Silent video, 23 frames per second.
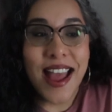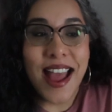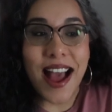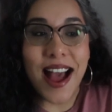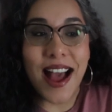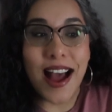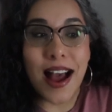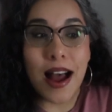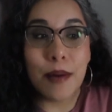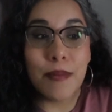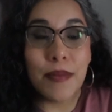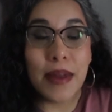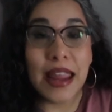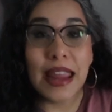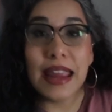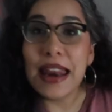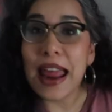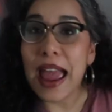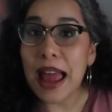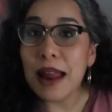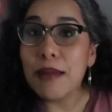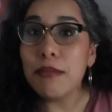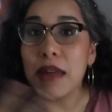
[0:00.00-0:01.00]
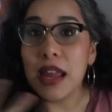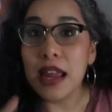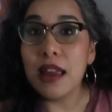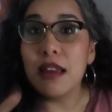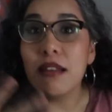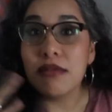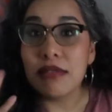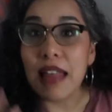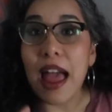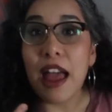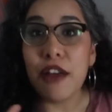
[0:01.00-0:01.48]
Um, it had
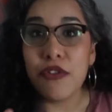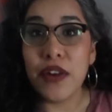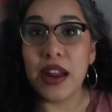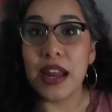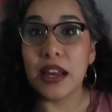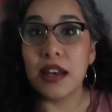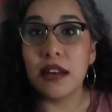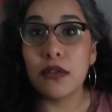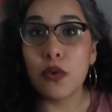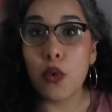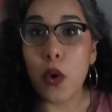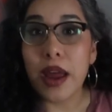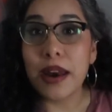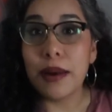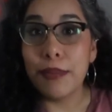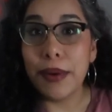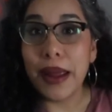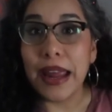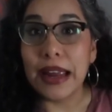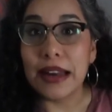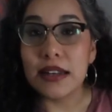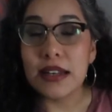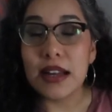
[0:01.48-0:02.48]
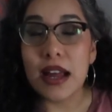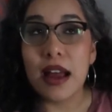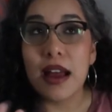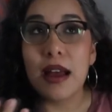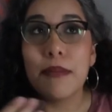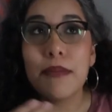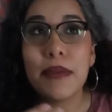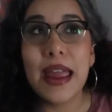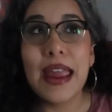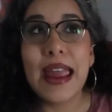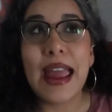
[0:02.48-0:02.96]
me laughing quite a bit.
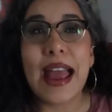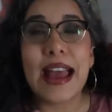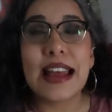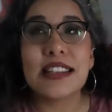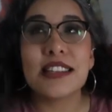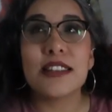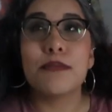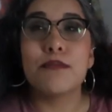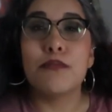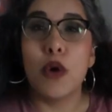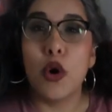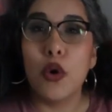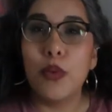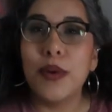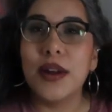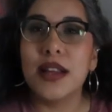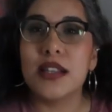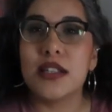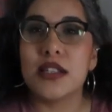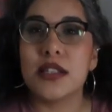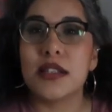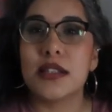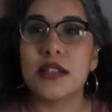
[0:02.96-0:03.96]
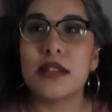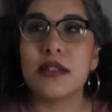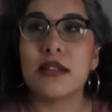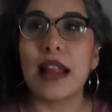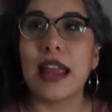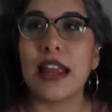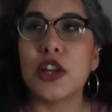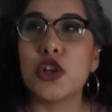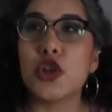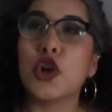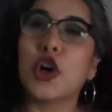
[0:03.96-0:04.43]
Um, it has moments,
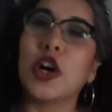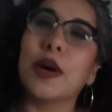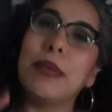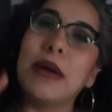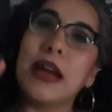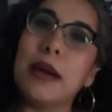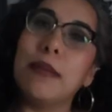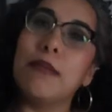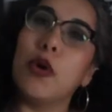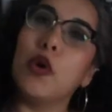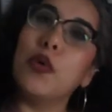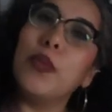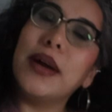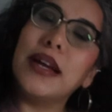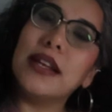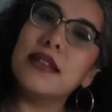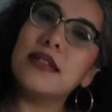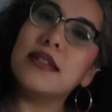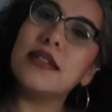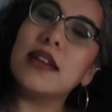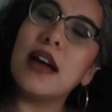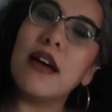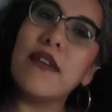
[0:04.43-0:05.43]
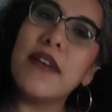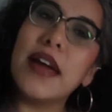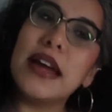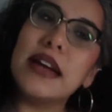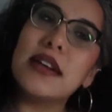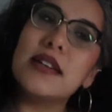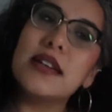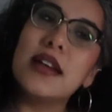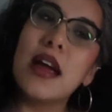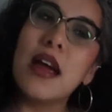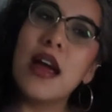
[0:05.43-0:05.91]
like charming moments of
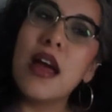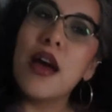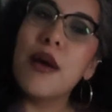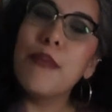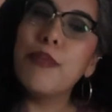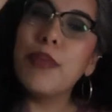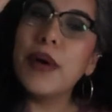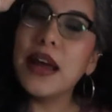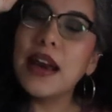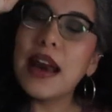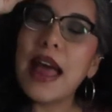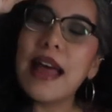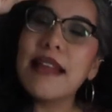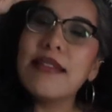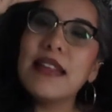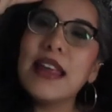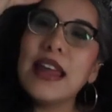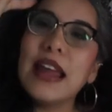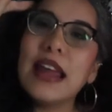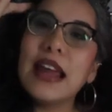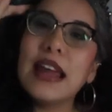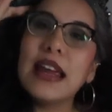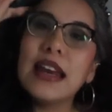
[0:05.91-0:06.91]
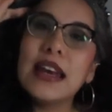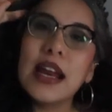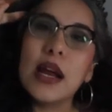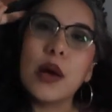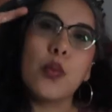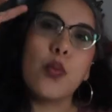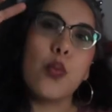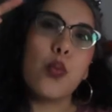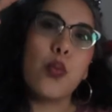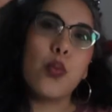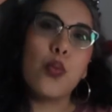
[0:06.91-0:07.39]
it, but at the end,
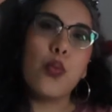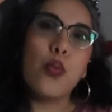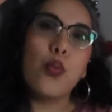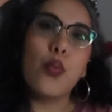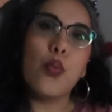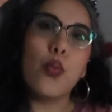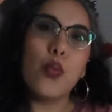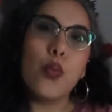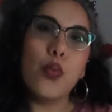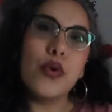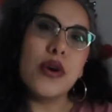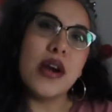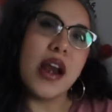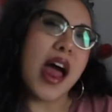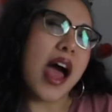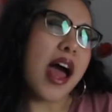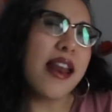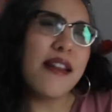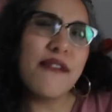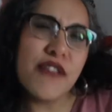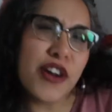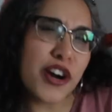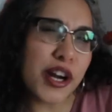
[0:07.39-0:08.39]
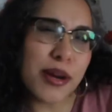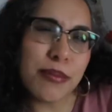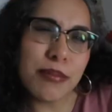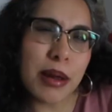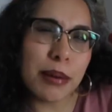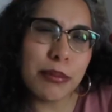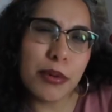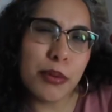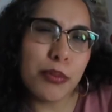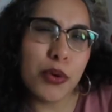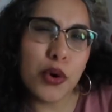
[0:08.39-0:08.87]
it not a very
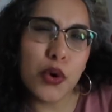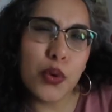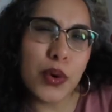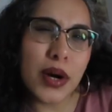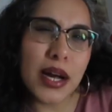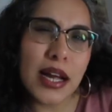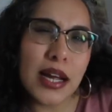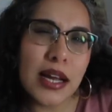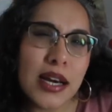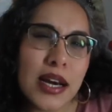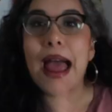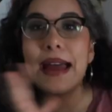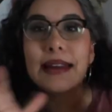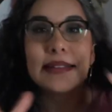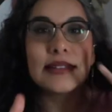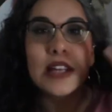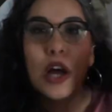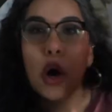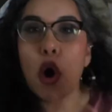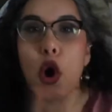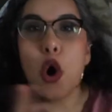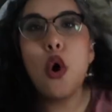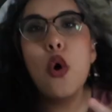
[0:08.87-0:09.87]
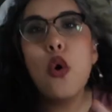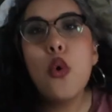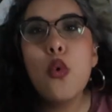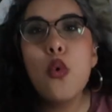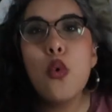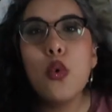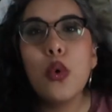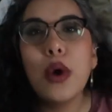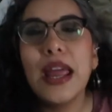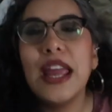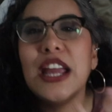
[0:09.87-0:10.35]
memorable one. As a
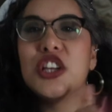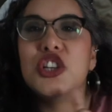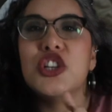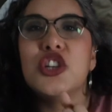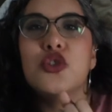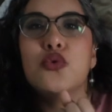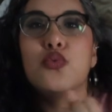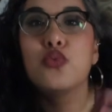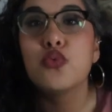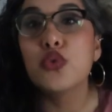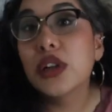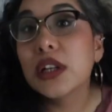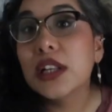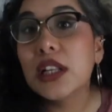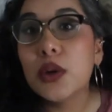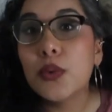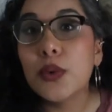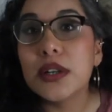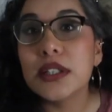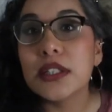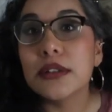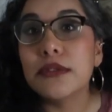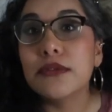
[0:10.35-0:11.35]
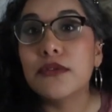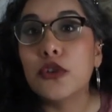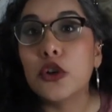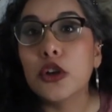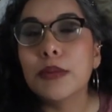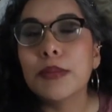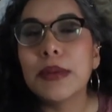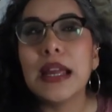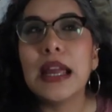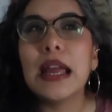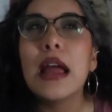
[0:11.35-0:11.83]
whole, it just really wasn't
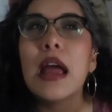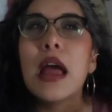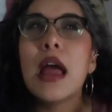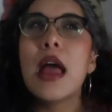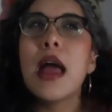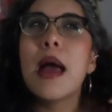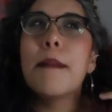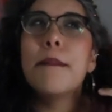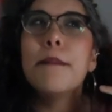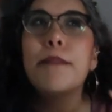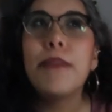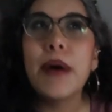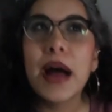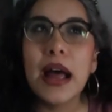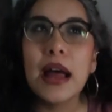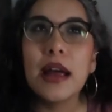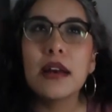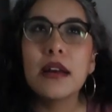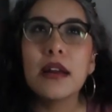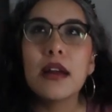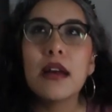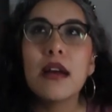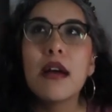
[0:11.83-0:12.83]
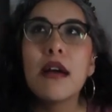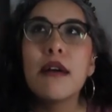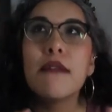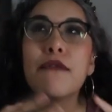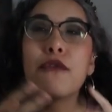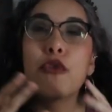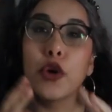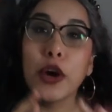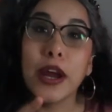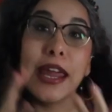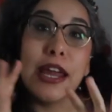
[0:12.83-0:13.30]
for me, but
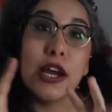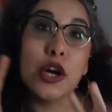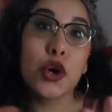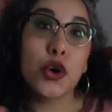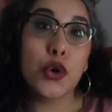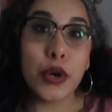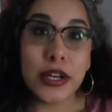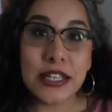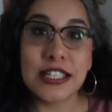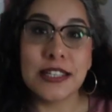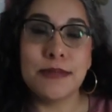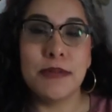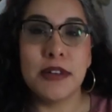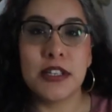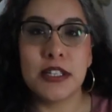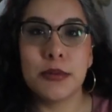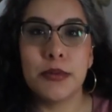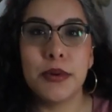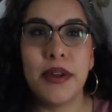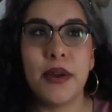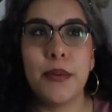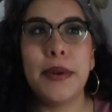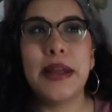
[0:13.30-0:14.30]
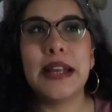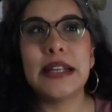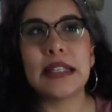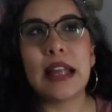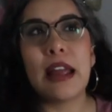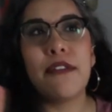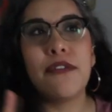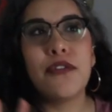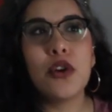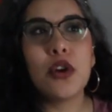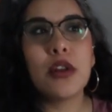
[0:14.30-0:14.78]
for a Christmas movie, because
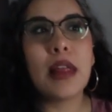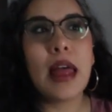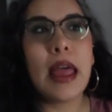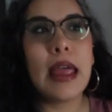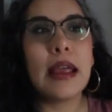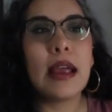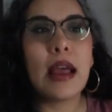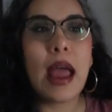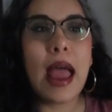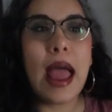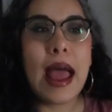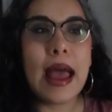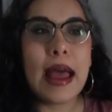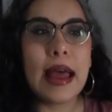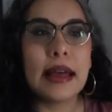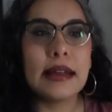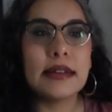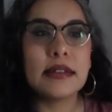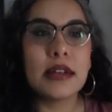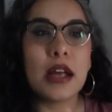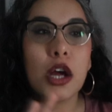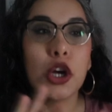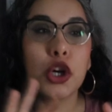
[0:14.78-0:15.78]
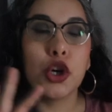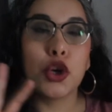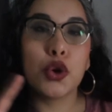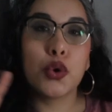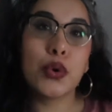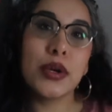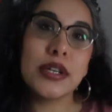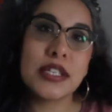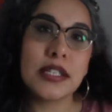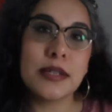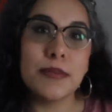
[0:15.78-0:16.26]
I feel like as a
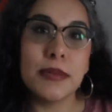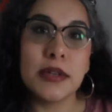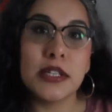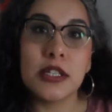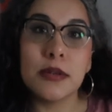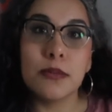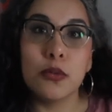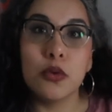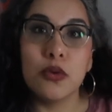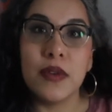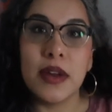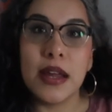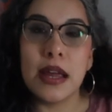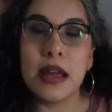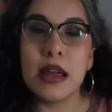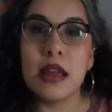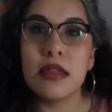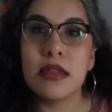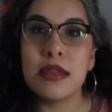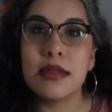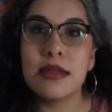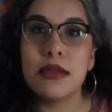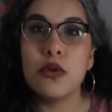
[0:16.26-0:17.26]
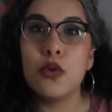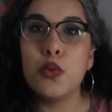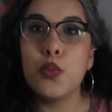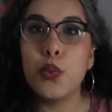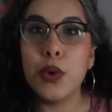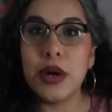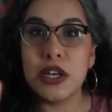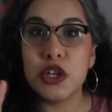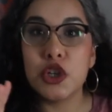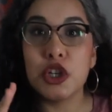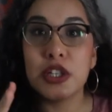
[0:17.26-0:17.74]
Christmas movie,
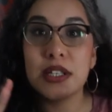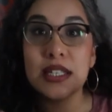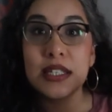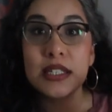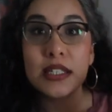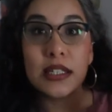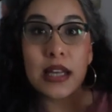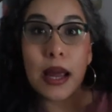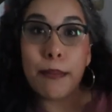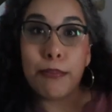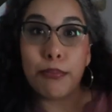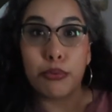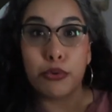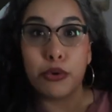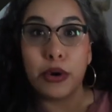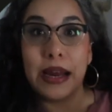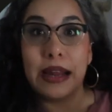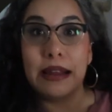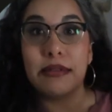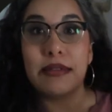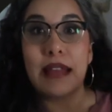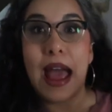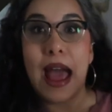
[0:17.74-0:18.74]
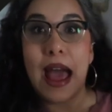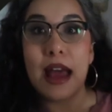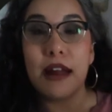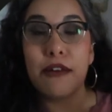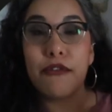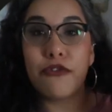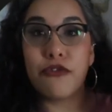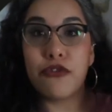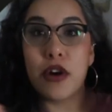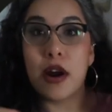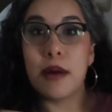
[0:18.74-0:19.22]
we should separate
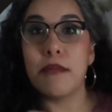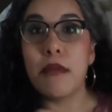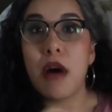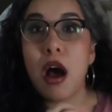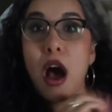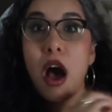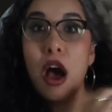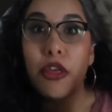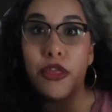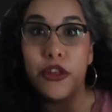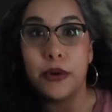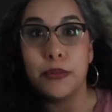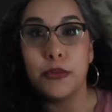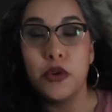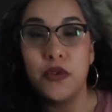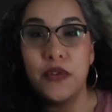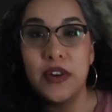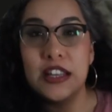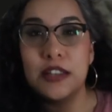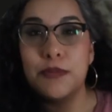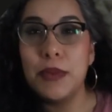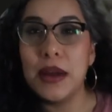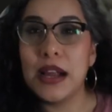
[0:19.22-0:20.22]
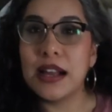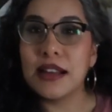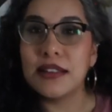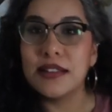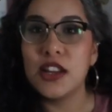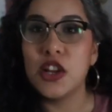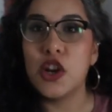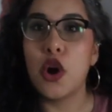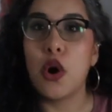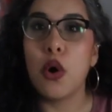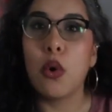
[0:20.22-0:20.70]
that from other movies
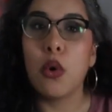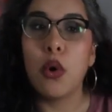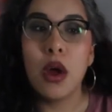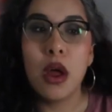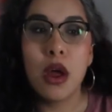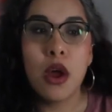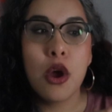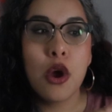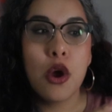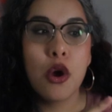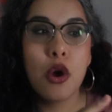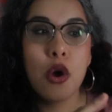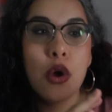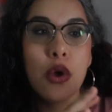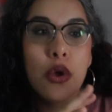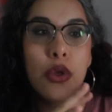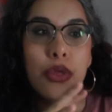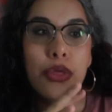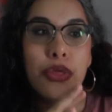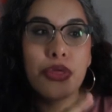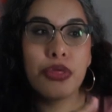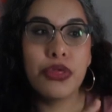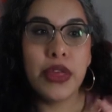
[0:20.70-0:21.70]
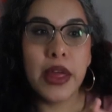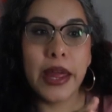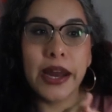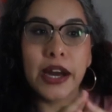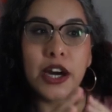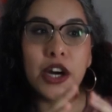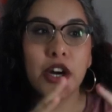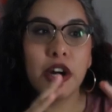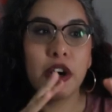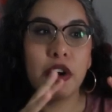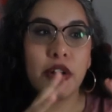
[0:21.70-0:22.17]
because, you know,
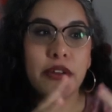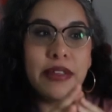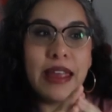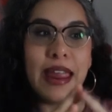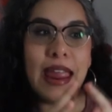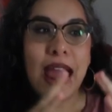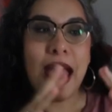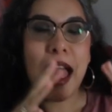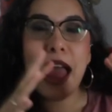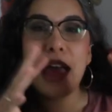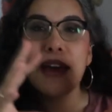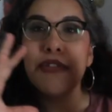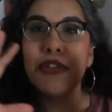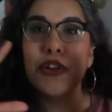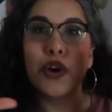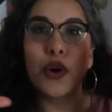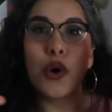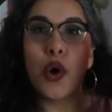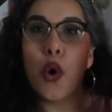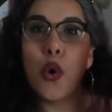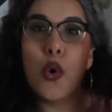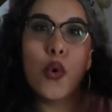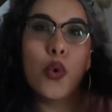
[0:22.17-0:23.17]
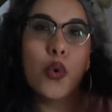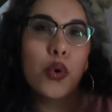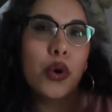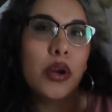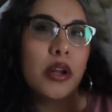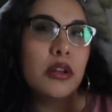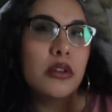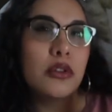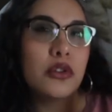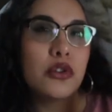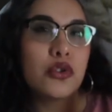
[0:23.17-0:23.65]
they're they have their
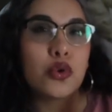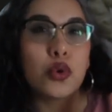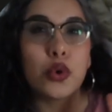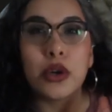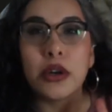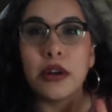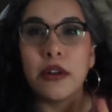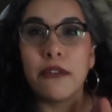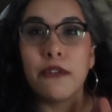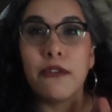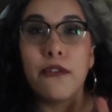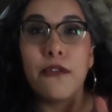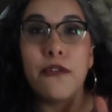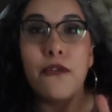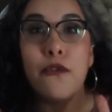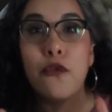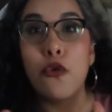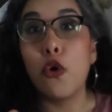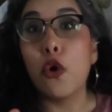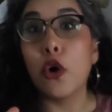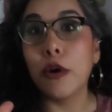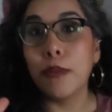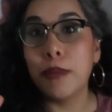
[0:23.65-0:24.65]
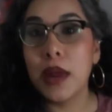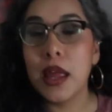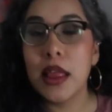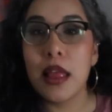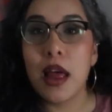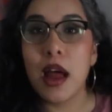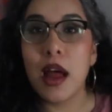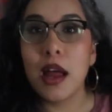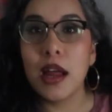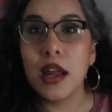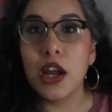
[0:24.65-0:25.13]
own sort of
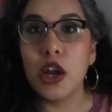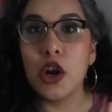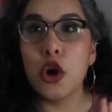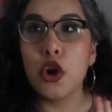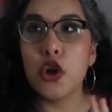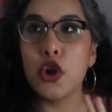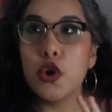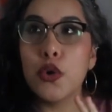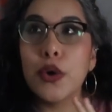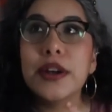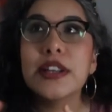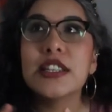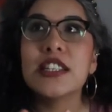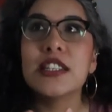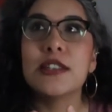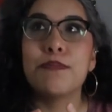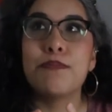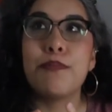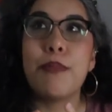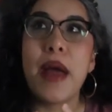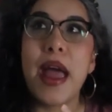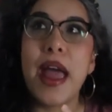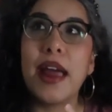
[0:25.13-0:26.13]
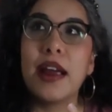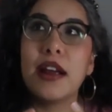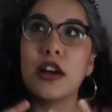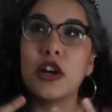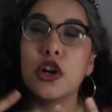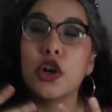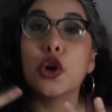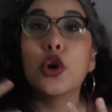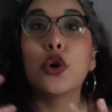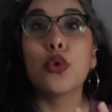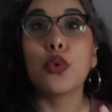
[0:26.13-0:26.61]
formula you know you
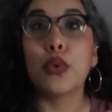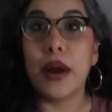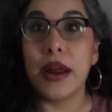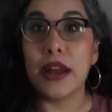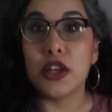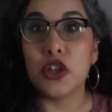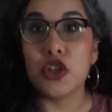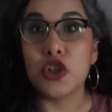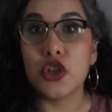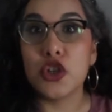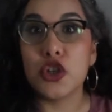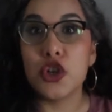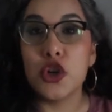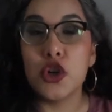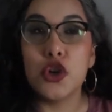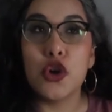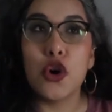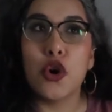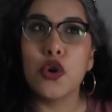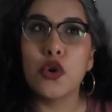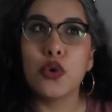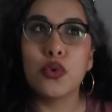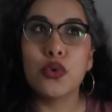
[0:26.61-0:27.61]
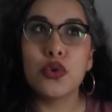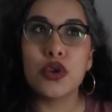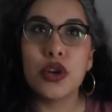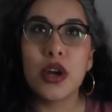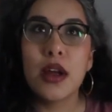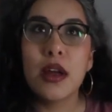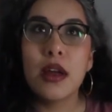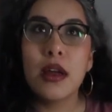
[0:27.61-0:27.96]
expect cringe you don't